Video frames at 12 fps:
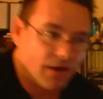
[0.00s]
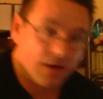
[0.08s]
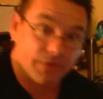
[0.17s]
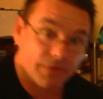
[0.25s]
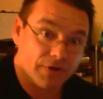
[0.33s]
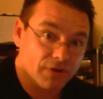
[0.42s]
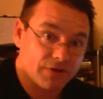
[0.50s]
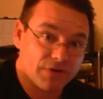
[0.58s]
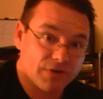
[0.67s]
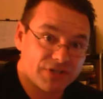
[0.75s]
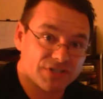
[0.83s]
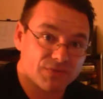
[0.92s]
The early
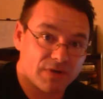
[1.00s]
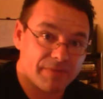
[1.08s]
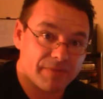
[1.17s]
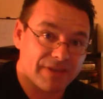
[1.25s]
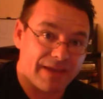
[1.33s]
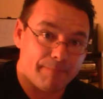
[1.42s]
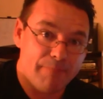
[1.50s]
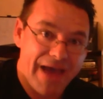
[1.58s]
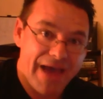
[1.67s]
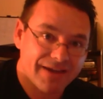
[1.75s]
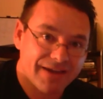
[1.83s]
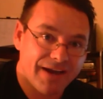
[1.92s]
Christians would have been like,
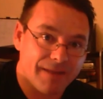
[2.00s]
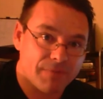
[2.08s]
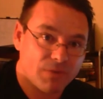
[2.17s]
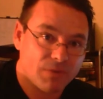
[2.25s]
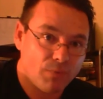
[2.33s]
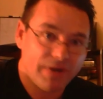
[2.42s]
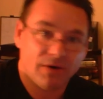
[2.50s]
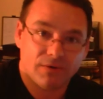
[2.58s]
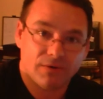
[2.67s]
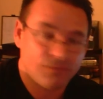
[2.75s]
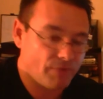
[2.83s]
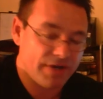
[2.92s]
back up. We
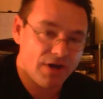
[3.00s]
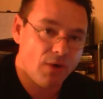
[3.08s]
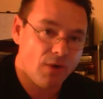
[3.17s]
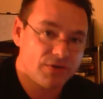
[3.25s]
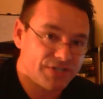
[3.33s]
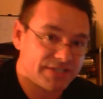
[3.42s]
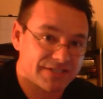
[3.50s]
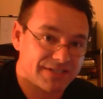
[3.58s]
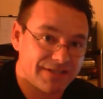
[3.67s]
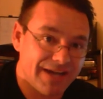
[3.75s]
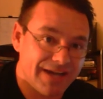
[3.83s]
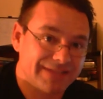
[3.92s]
know Jesus
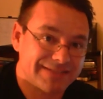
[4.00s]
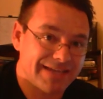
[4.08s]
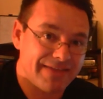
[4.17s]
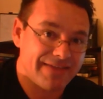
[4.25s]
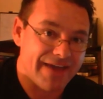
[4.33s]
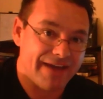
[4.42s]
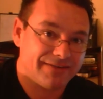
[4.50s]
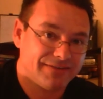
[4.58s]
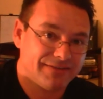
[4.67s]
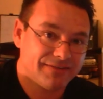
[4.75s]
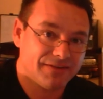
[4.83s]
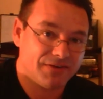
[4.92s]
did not say
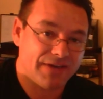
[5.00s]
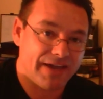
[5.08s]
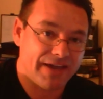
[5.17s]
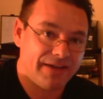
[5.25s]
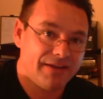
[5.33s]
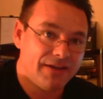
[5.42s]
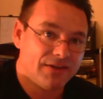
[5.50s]
that. Okay.